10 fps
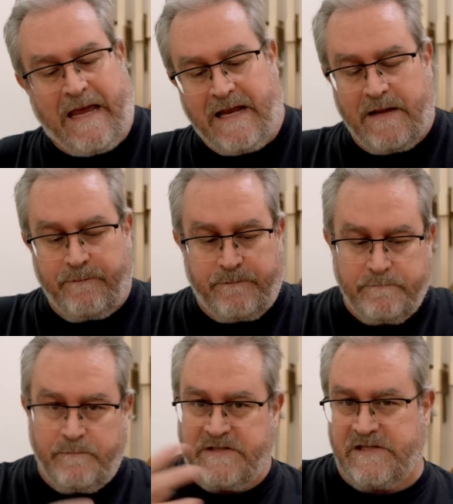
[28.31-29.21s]
and then
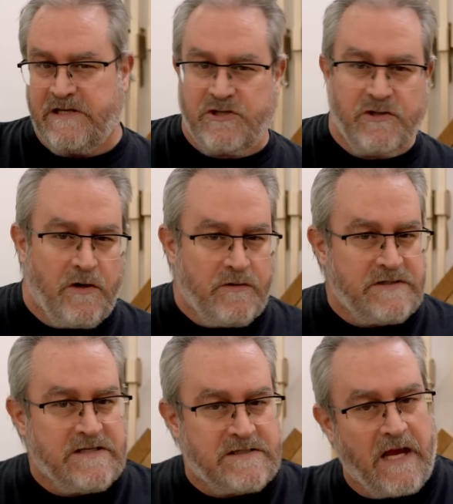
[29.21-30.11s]
position those
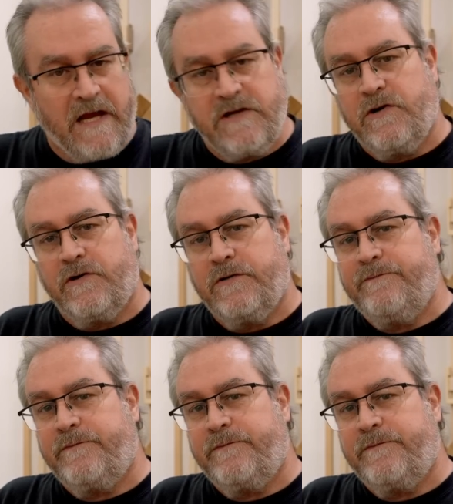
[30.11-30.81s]
inside your,